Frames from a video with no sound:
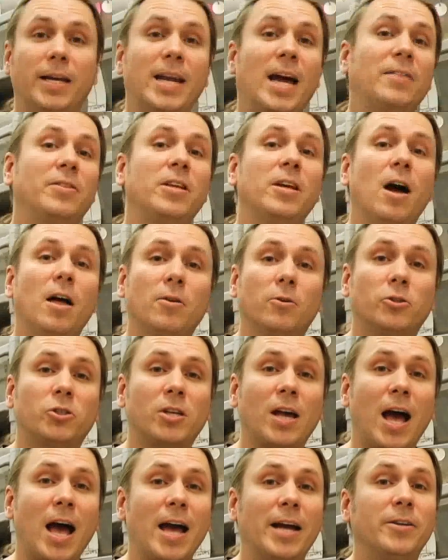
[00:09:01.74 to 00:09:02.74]
And on the other
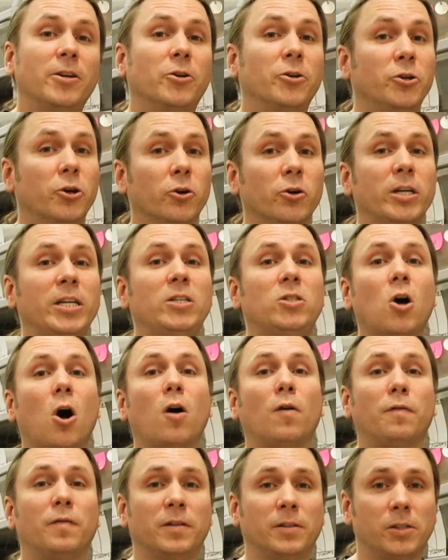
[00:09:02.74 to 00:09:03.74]
side, Nerdy
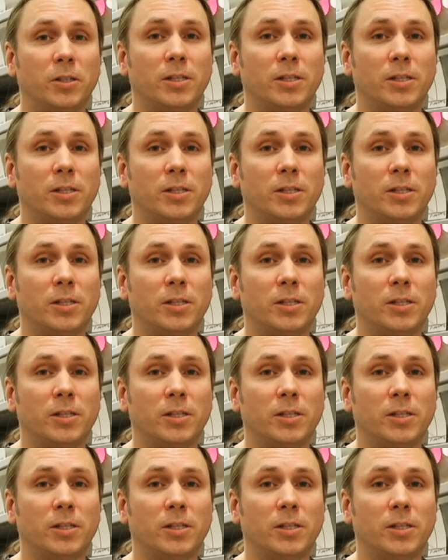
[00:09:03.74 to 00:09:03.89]
Dolphin